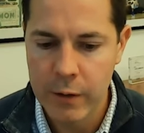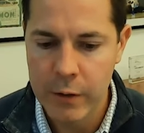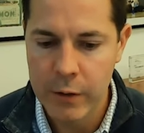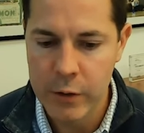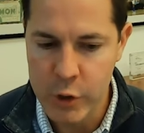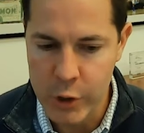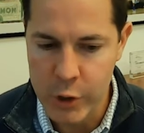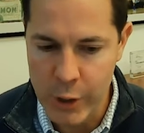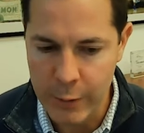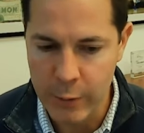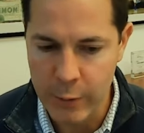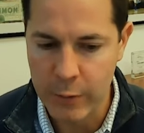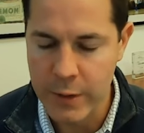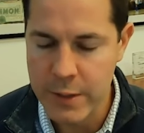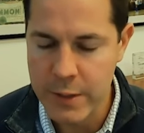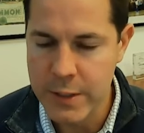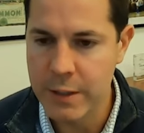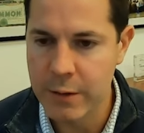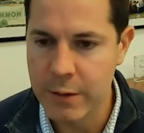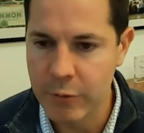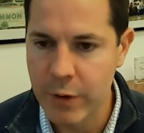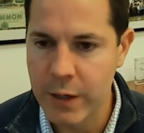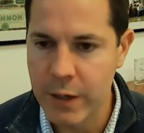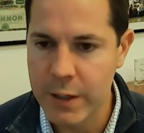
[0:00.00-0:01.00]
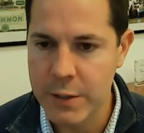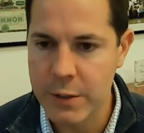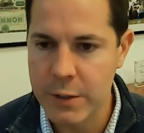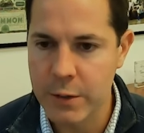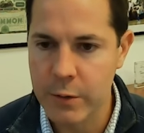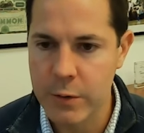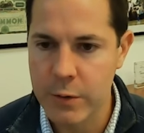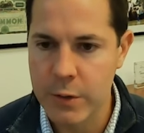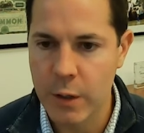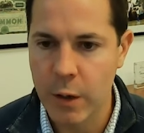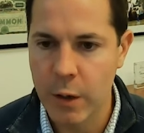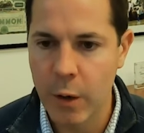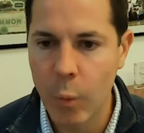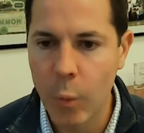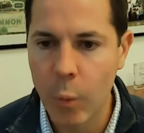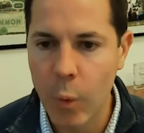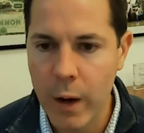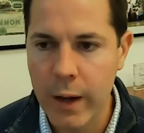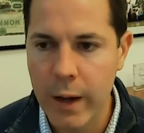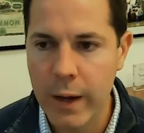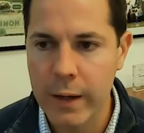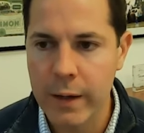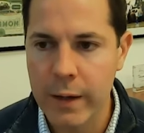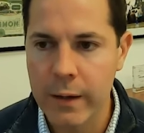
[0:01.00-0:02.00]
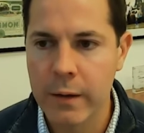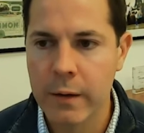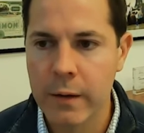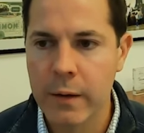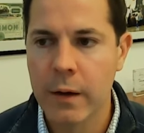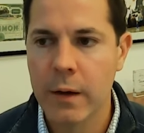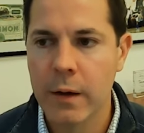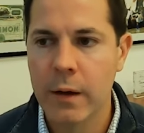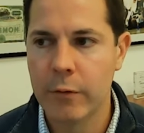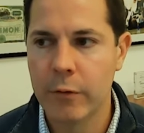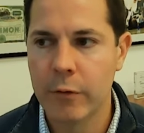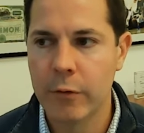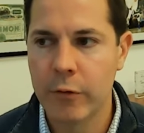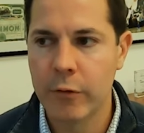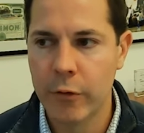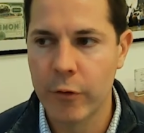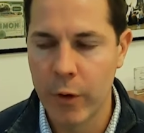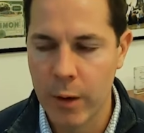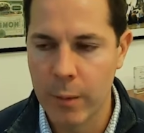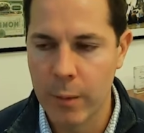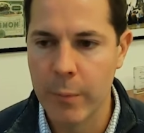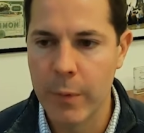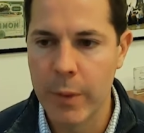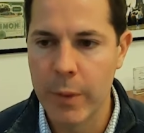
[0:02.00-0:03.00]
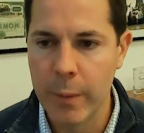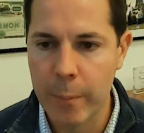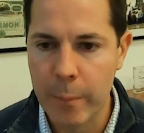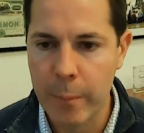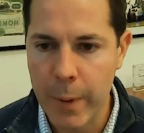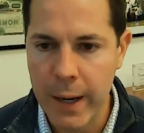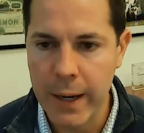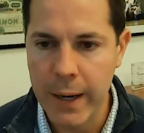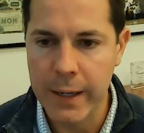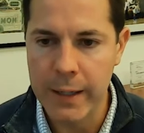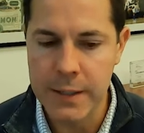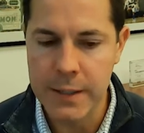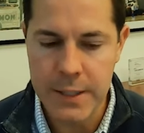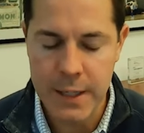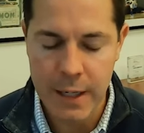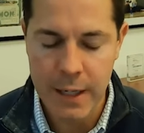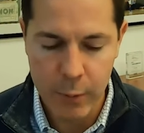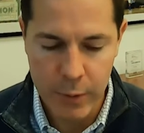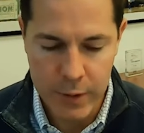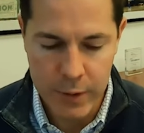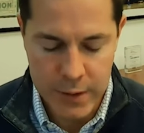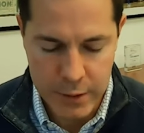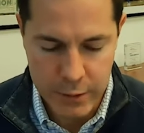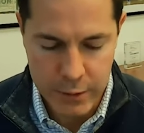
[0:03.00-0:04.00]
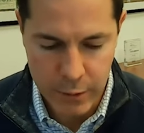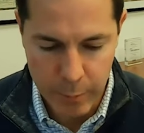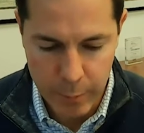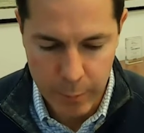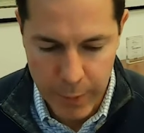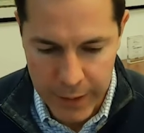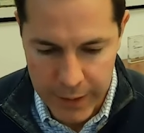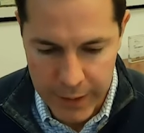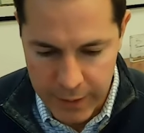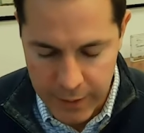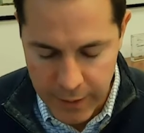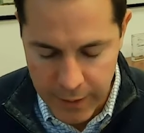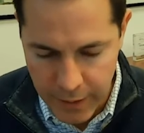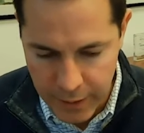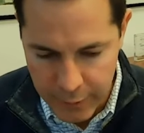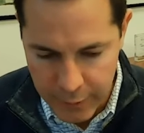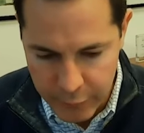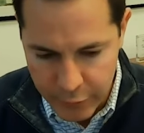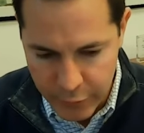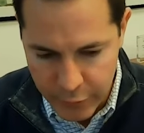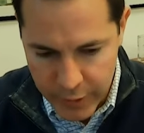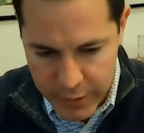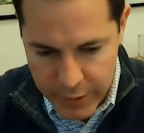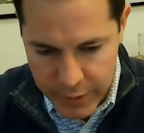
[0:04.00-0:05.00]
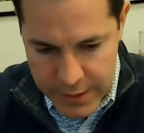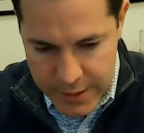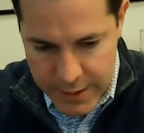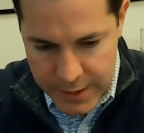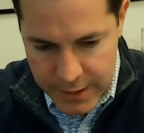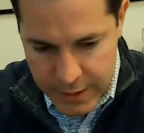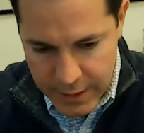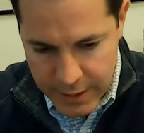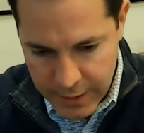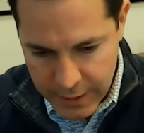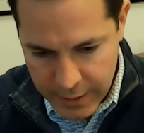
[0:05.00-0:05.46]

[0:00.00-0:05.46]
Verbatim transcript: generalist investors away from the banks. I went to a bank conference